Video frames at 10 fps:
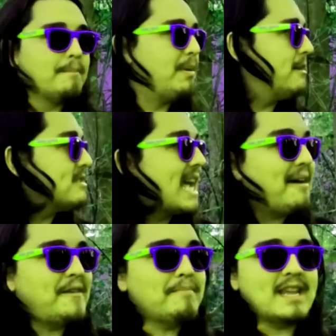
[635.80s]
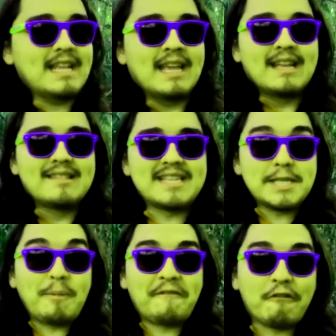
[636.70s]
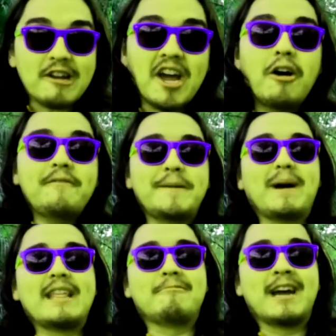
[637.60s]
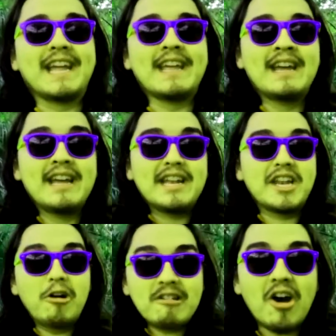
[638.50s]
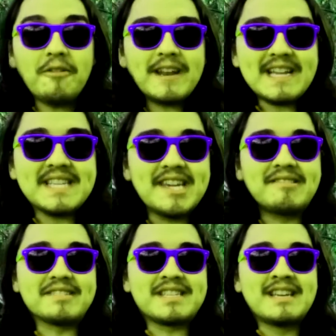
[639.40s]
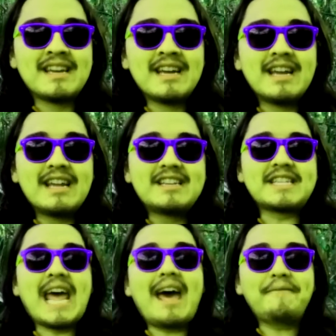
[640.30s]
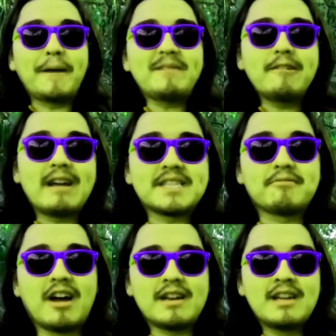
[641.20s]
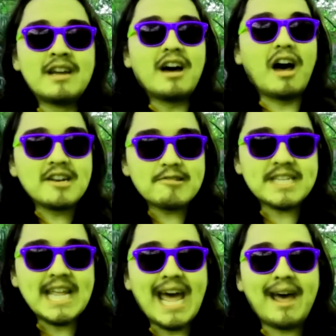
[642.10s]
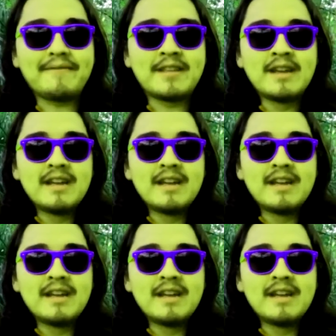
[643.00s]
But it was half empty. This is before COVID, by the way. No COVID excuse. Just half empty restaurant, understaffed.